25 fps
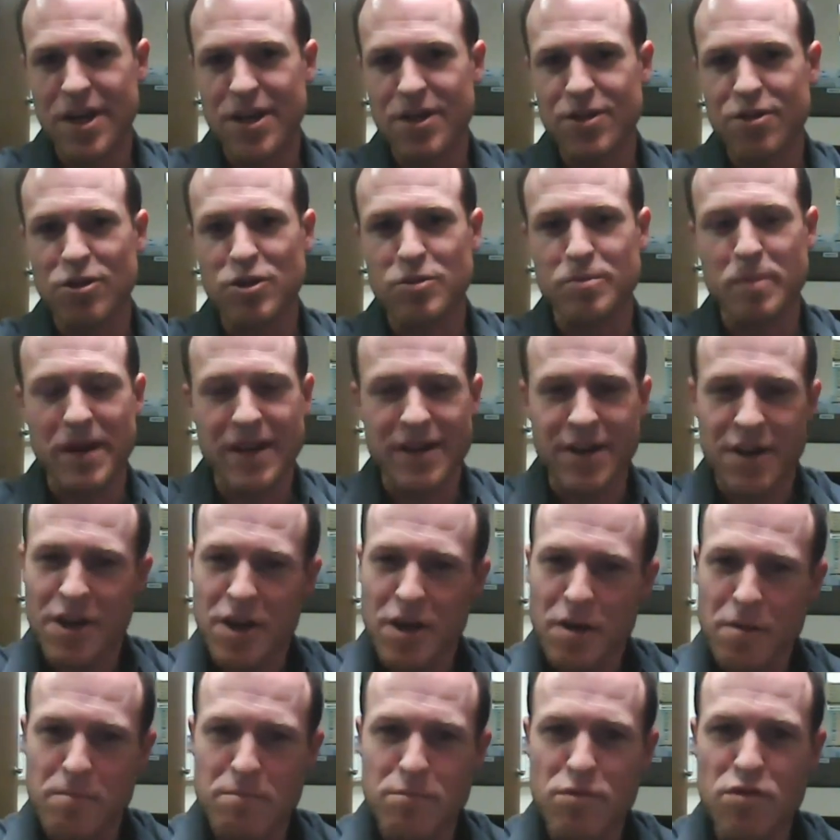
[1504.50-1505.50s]
There's been
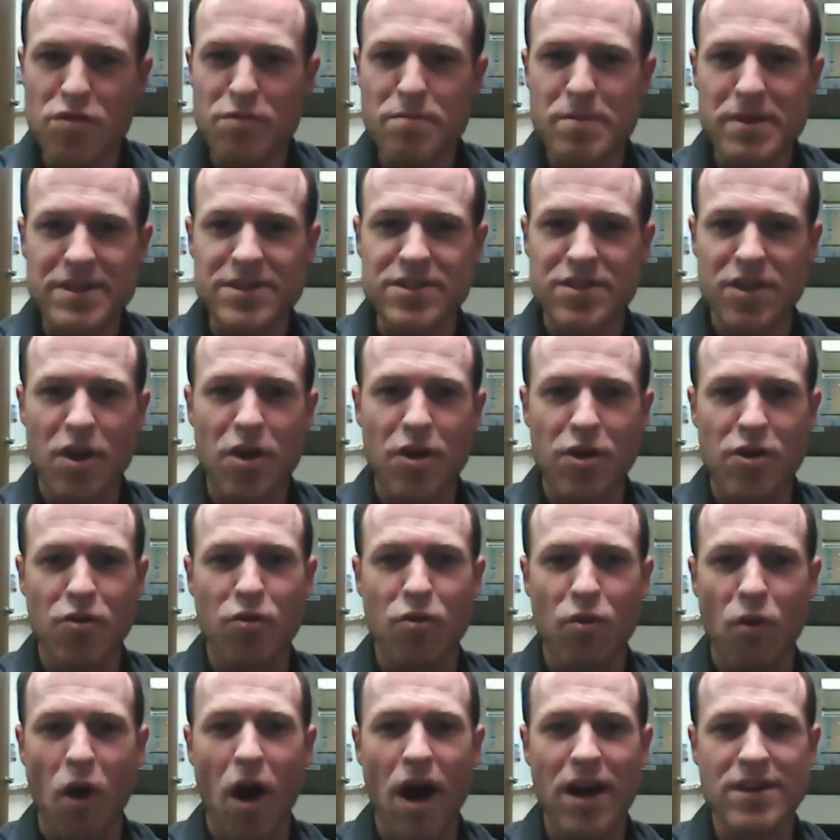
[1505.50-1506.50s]
movements
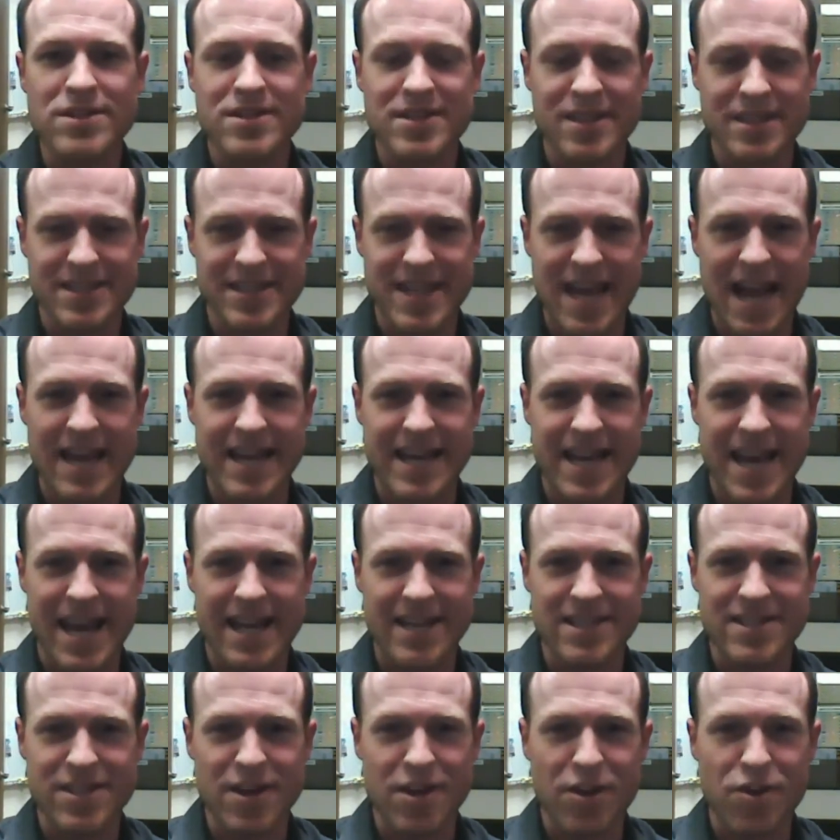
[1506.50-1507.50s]
across the
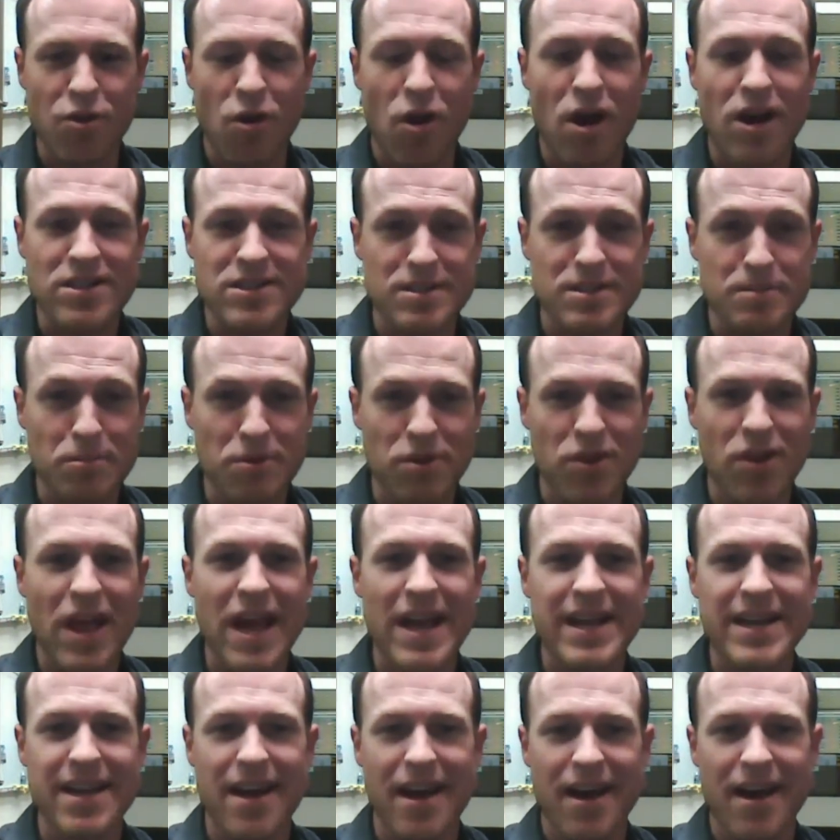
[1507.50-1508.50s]
decades and across the
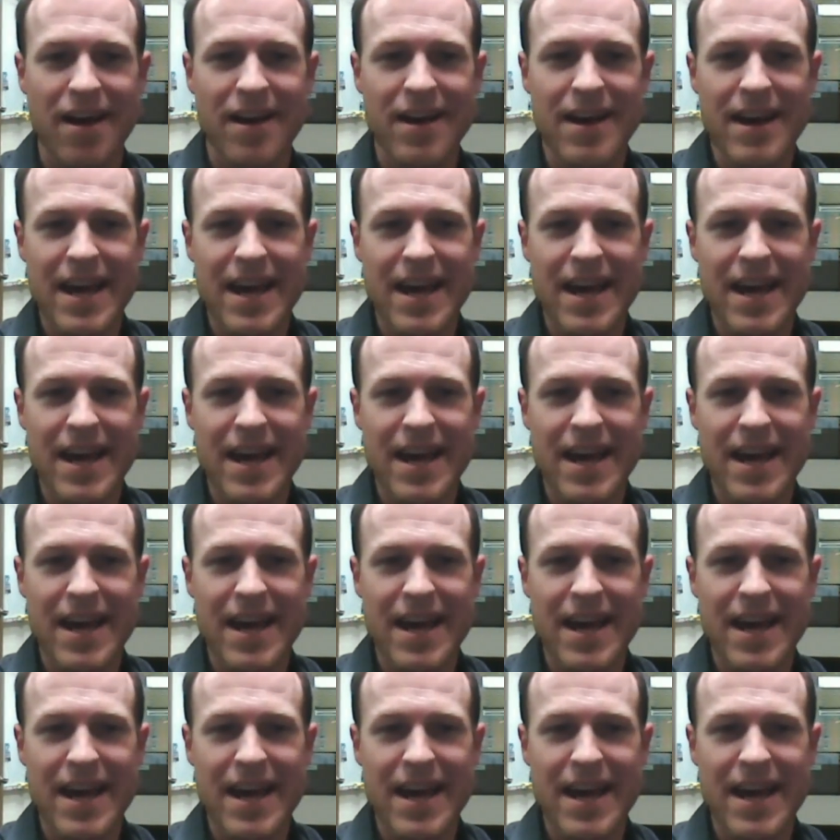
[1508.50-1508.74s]
millennia,